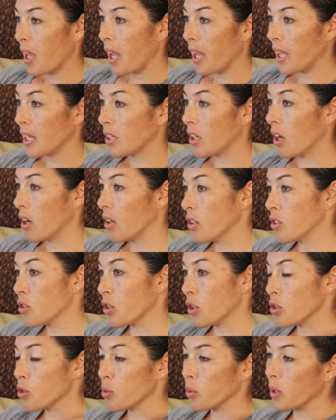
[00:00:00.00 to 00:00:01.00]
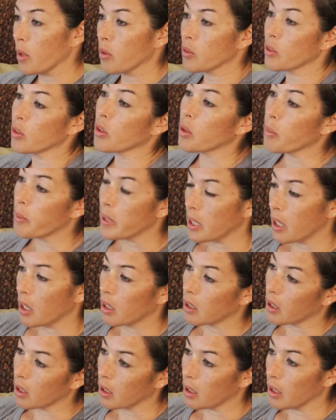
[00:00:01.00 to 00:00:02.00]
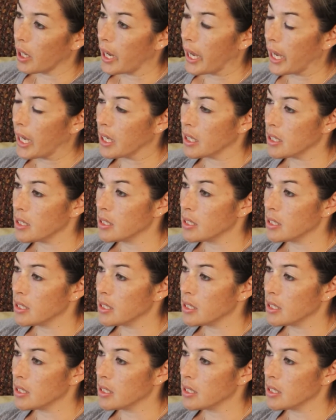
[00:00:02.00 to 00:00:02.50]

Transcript: had gone to church when I was a little bit younger and